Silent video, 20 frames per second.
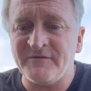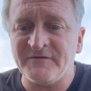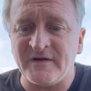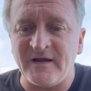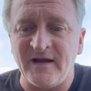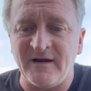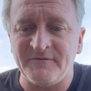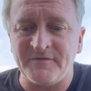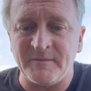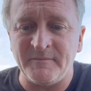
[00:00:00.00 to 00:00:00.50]
to
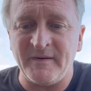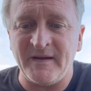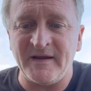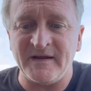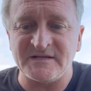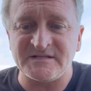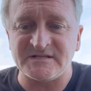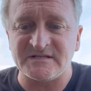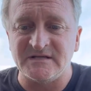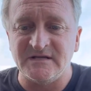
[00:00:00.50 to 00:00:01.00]
have the
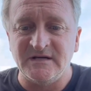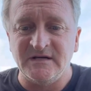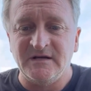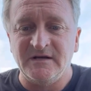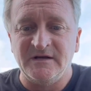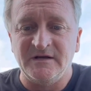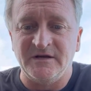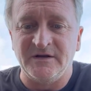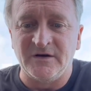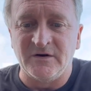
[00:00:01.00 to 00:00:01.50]
banks,
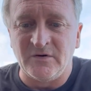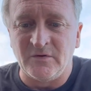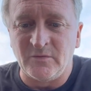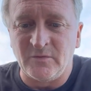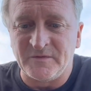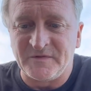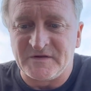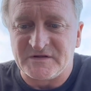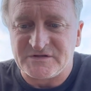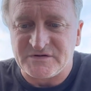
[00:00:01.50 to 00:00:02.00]

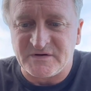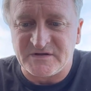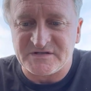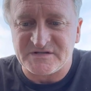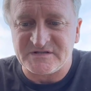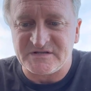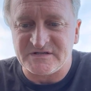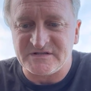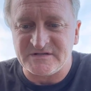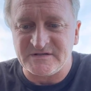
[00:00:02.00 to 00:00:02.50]
with the
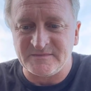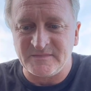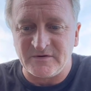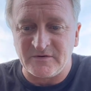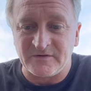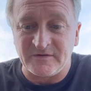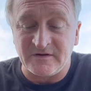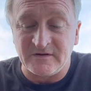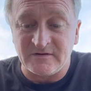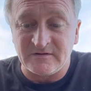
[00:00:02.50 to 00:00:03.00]
trust system
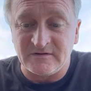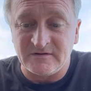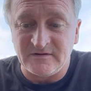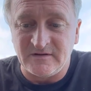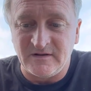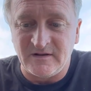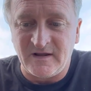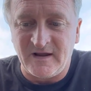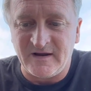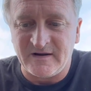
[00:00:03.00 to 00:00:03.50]
or the
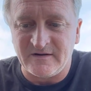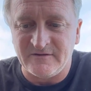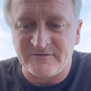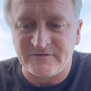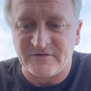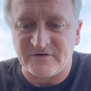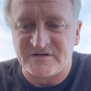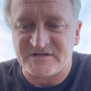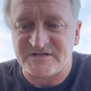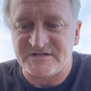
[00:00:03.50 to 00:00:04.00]
lack of
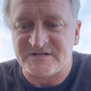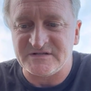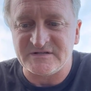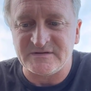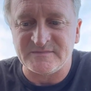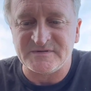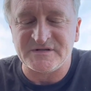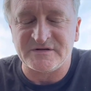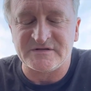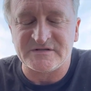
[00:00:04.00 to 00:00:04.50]
trust
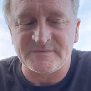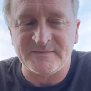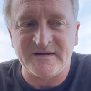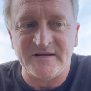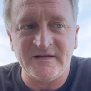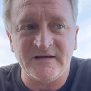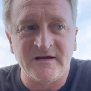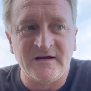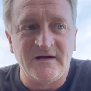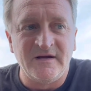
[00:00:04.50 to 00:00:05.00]
system, so to
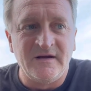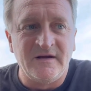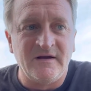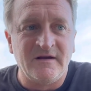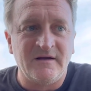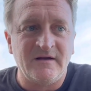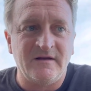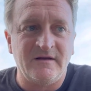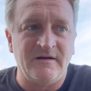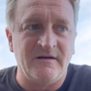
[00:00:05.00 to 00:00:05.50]
speak,
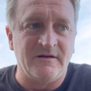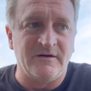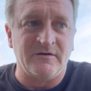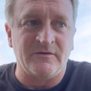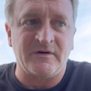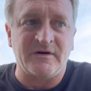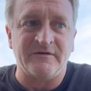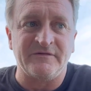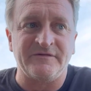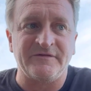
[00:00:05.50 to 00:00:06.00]

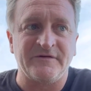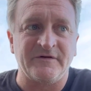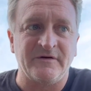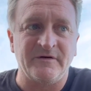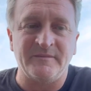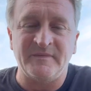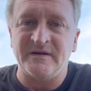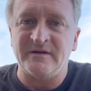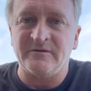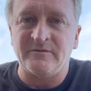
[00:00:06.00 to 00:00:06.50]

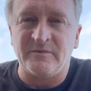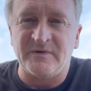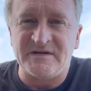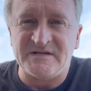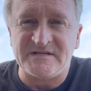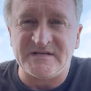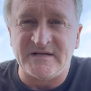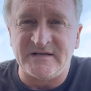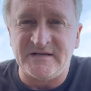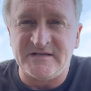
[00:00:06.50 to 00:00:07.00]
confirm and
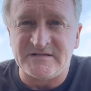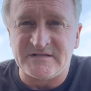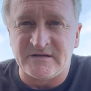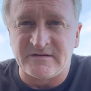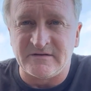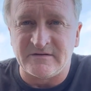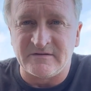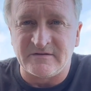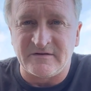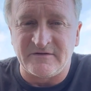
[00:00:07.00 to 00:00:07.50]
resend each
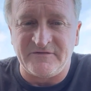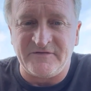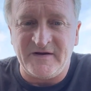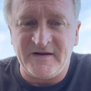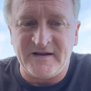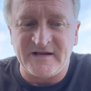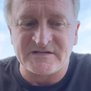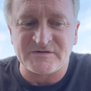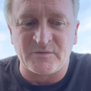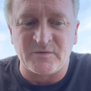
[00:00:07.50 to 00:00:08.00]
other the
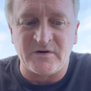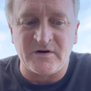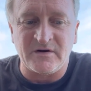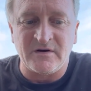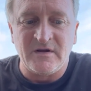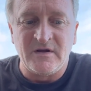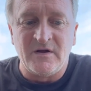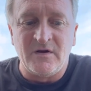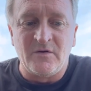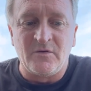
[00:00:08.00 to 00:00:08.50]
finance. Where
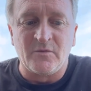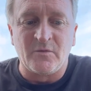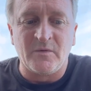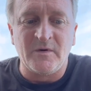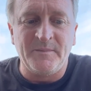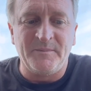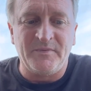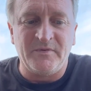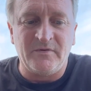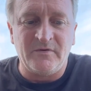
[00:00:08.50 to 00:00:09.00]

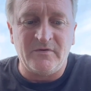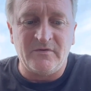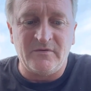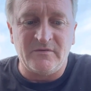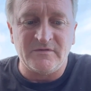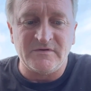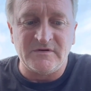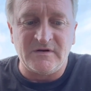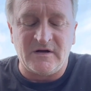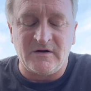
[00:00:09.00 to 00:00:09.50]
Ripple,
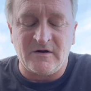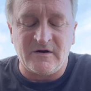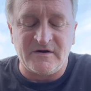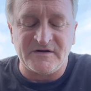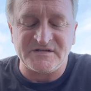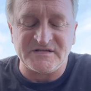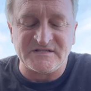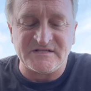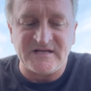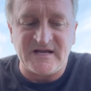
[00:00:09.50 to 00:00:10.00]
or I
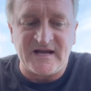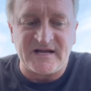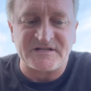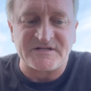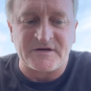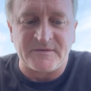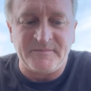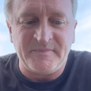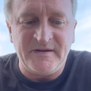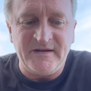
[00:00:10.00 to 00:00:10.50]
should say
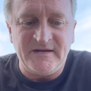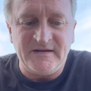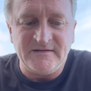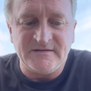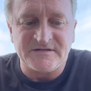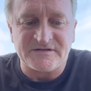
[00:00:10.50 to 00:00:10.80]
XRP,